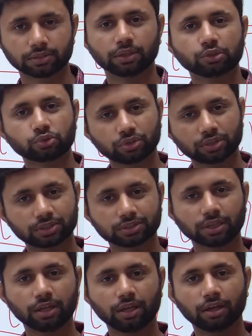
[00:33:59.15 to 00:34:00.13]
So this is
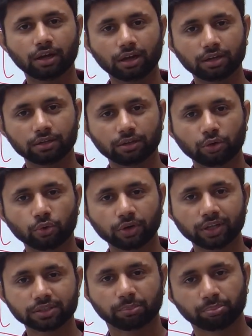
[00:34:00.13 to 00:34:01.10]
known
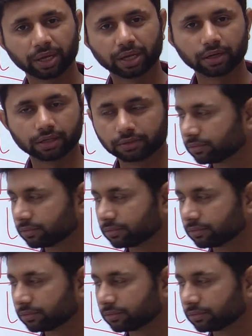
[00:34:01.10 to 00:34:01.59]
as picketing.